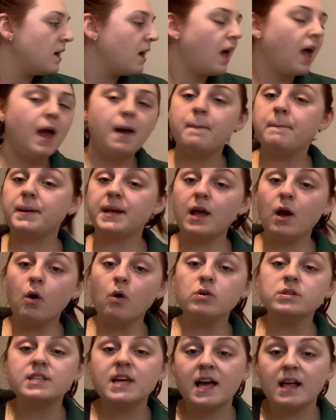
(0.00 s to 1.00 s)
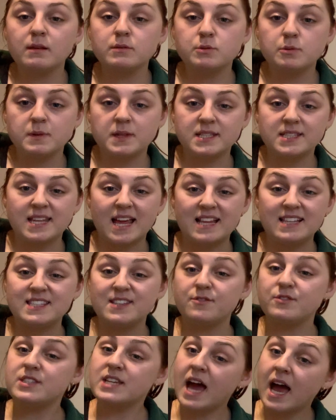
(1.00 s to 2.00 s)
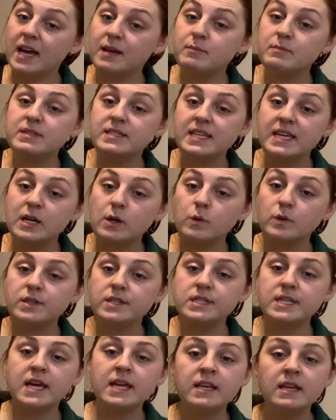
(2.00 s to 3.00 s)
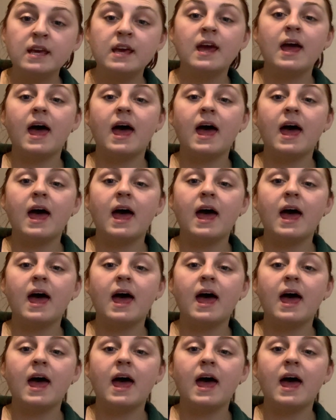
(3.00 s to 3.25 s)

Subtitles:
But it also helps with a sense of time sequencing